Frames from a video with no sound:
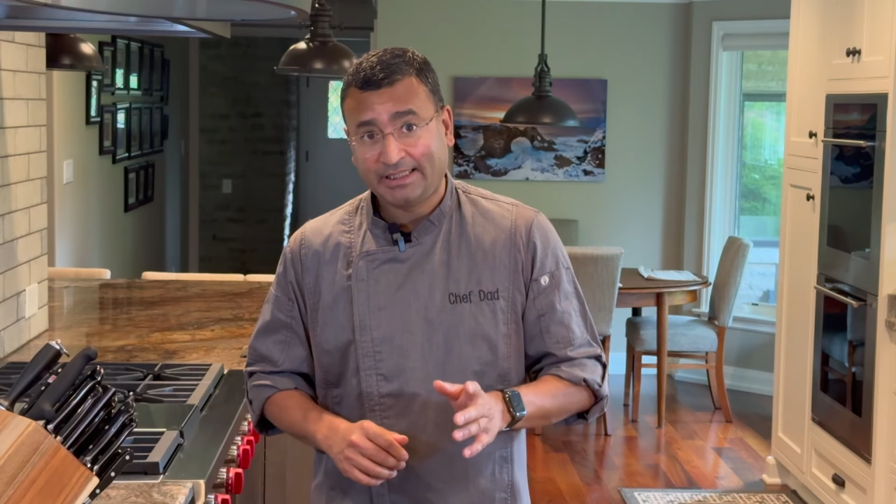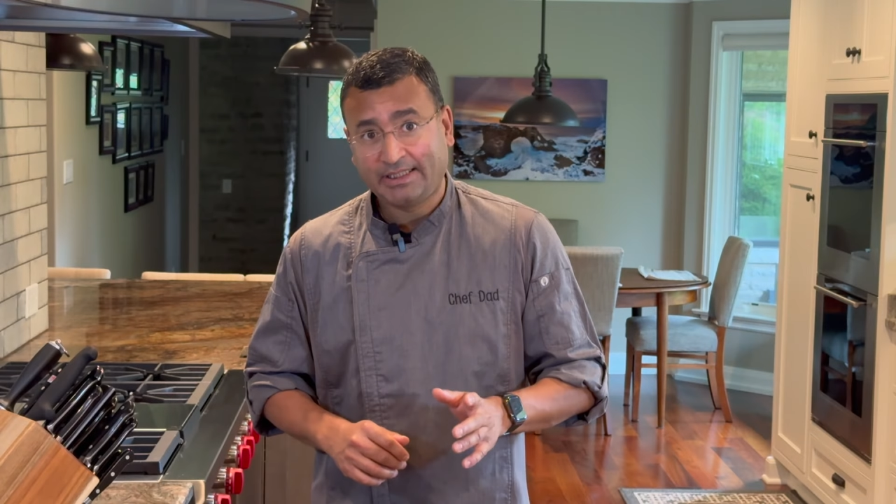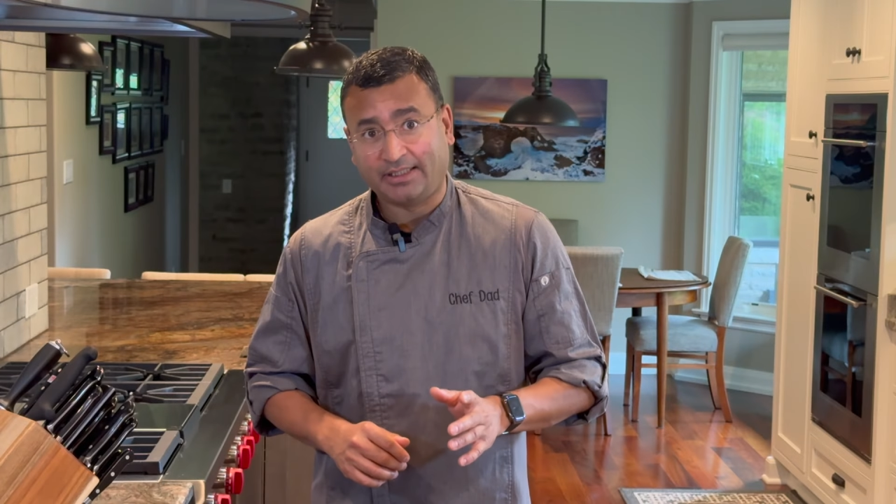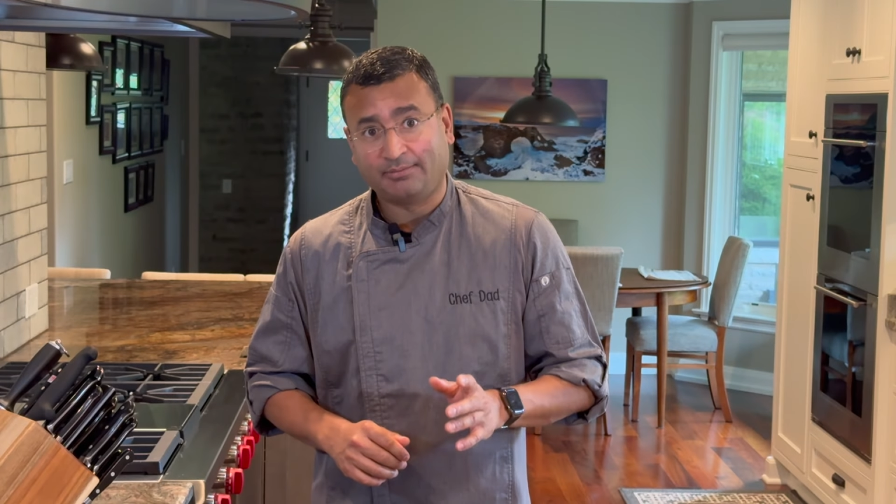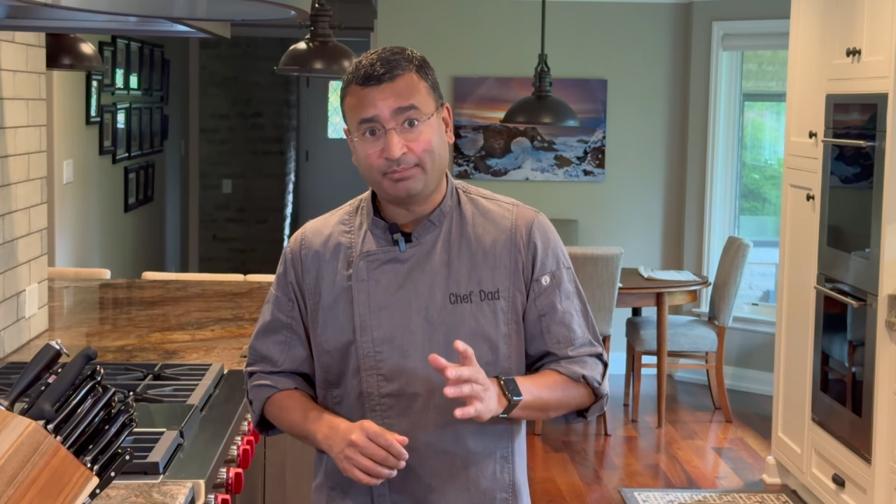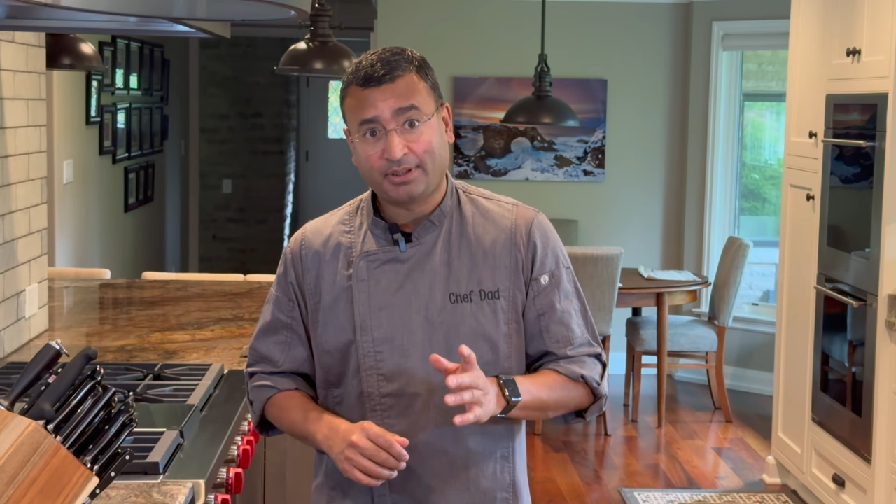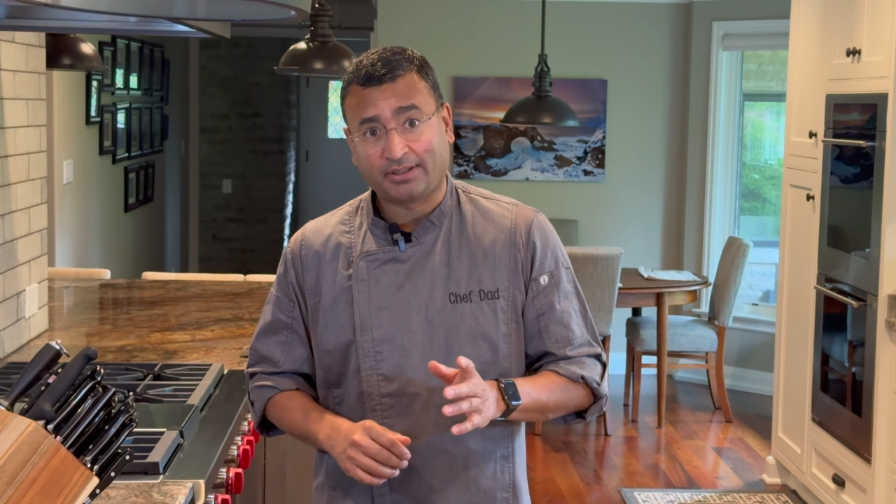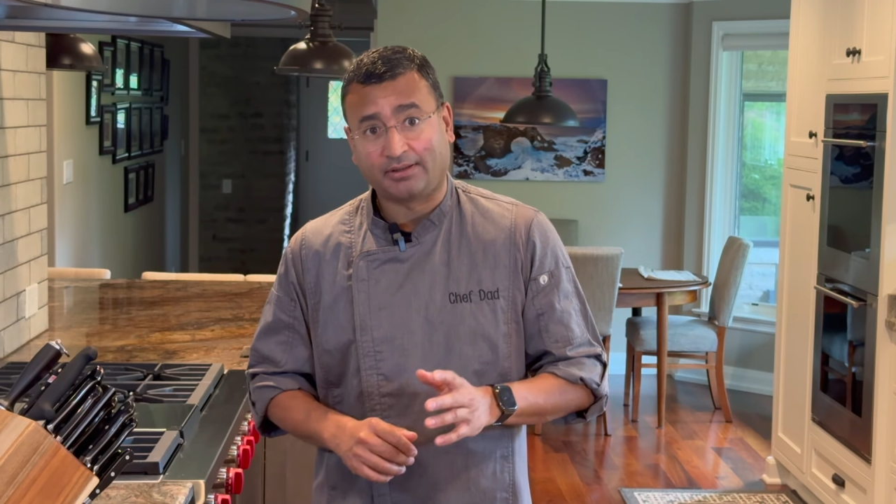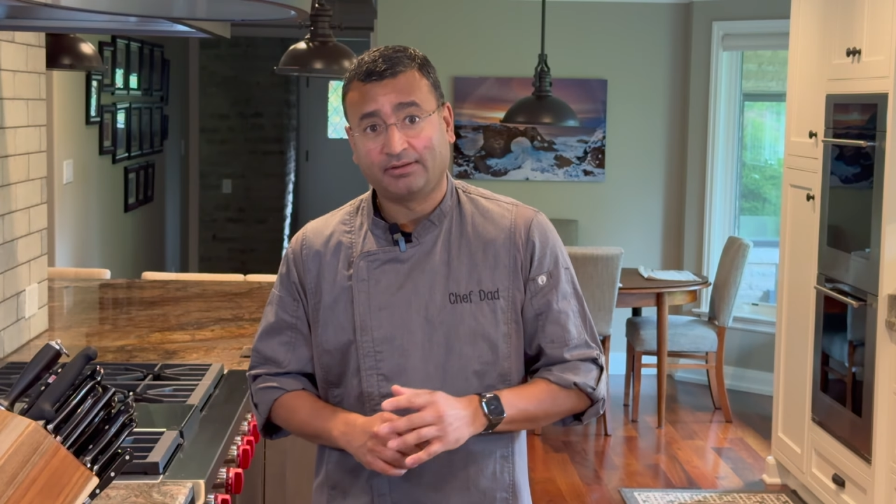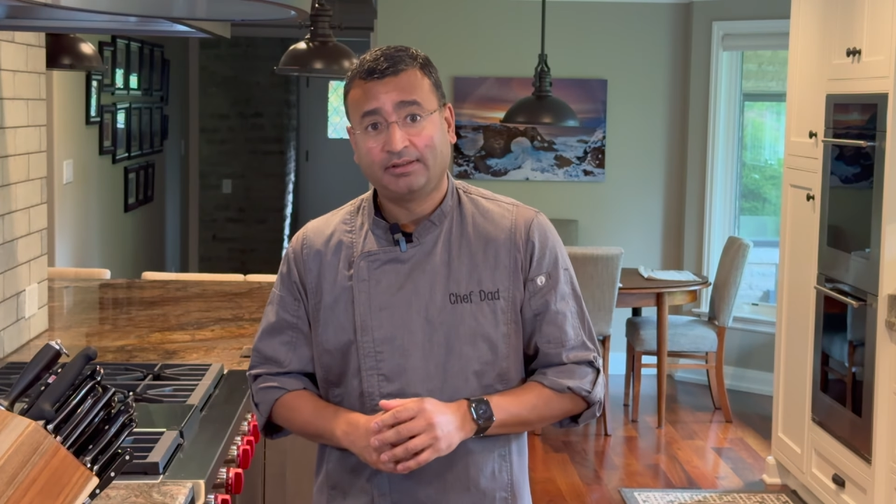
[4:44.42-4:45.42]
ghee,
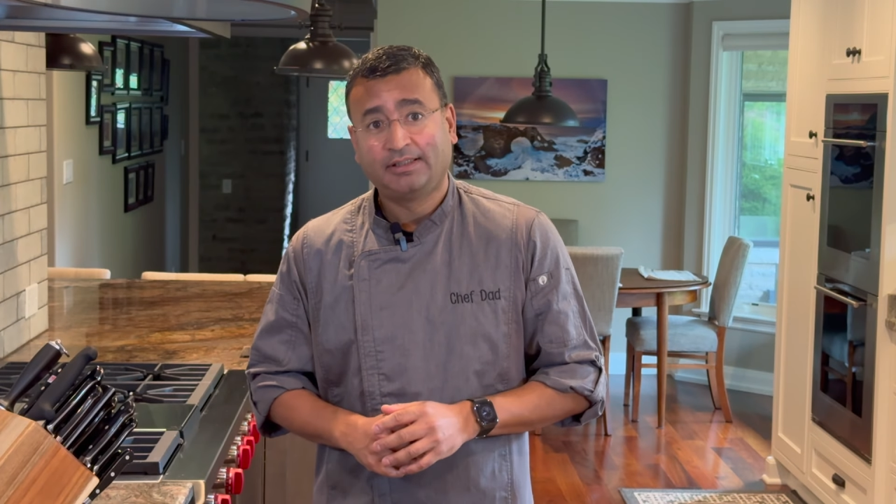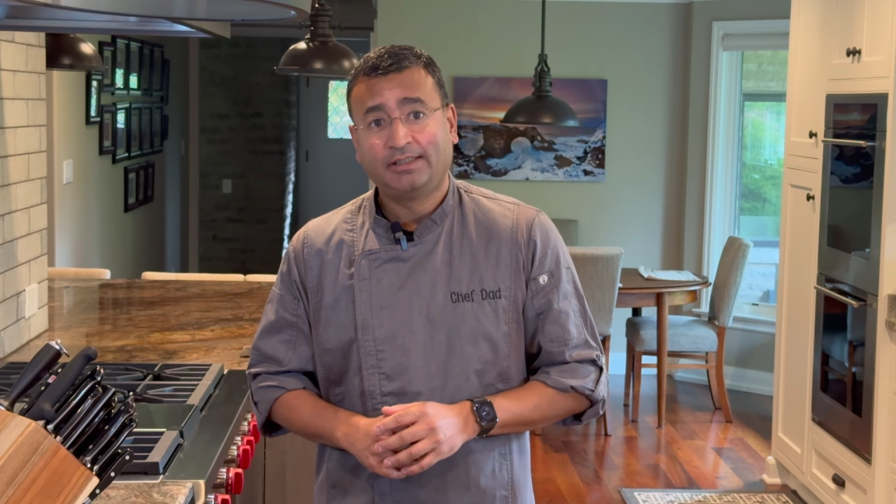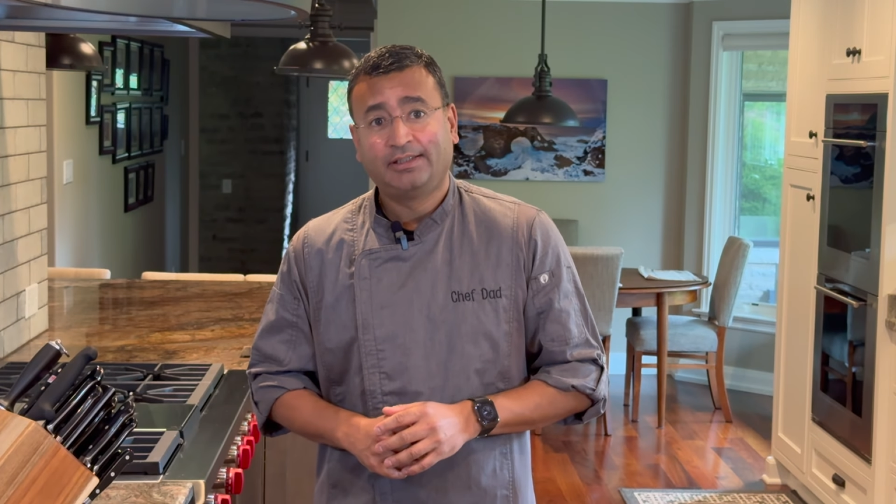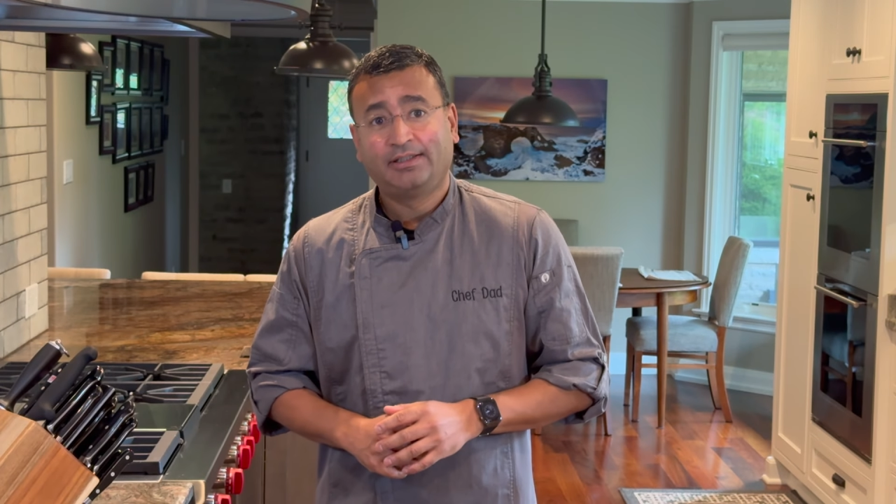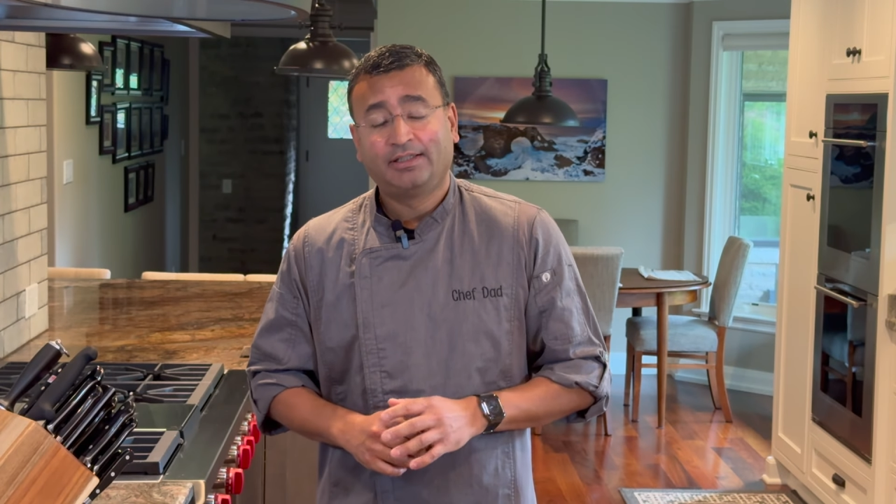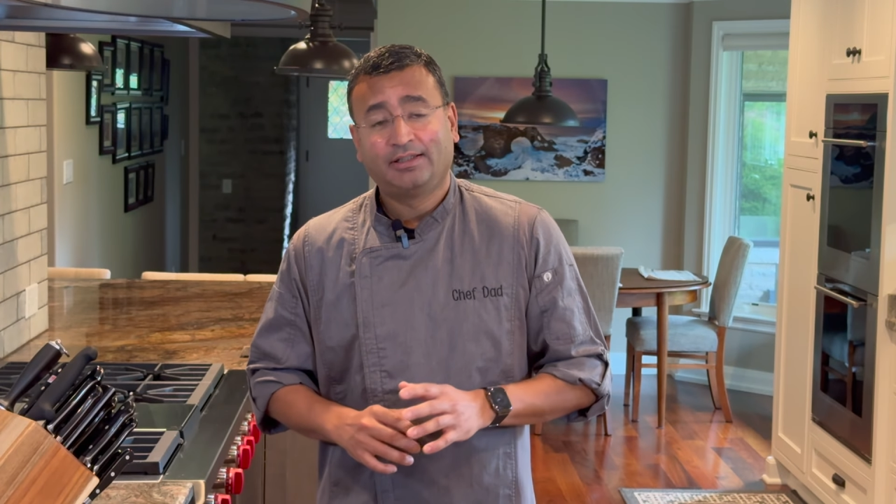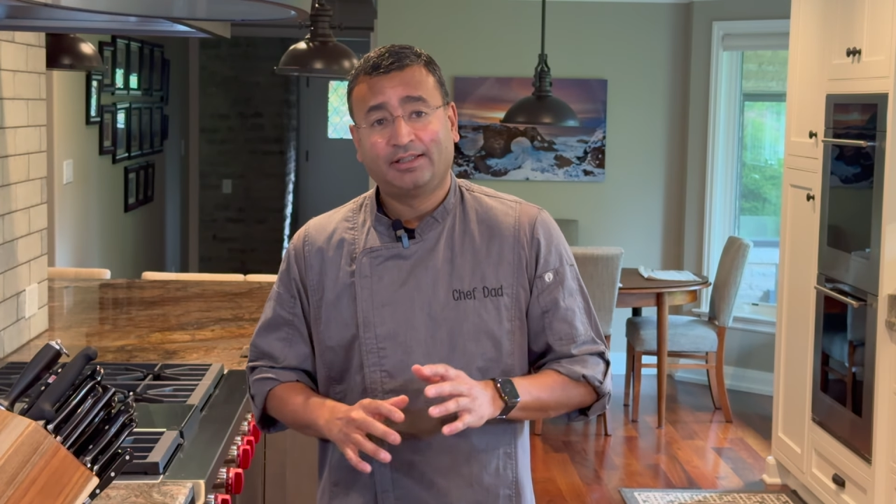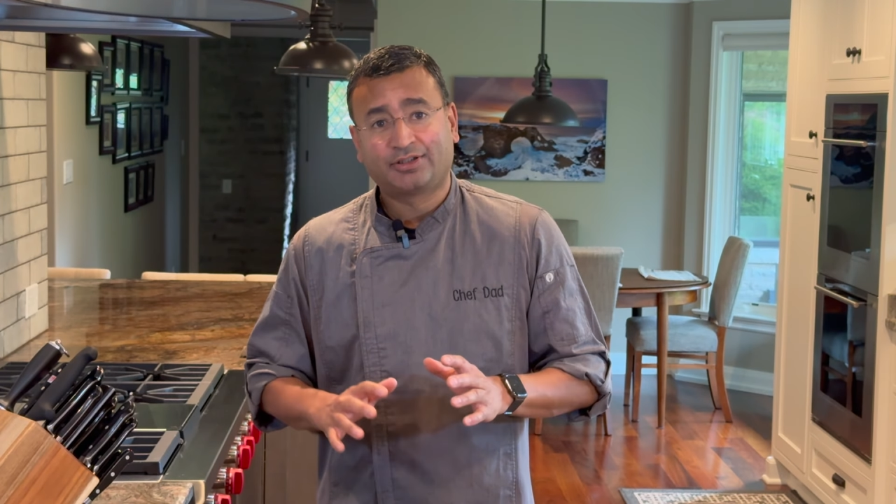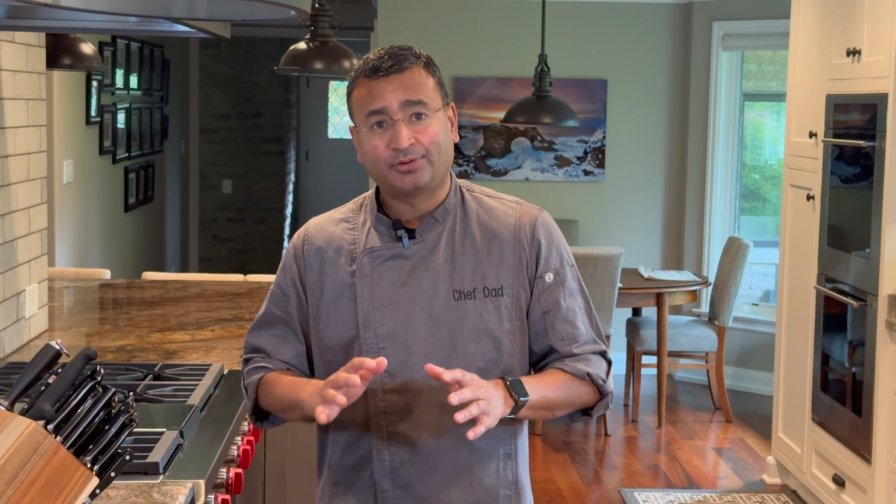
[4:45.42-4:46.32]
butter. This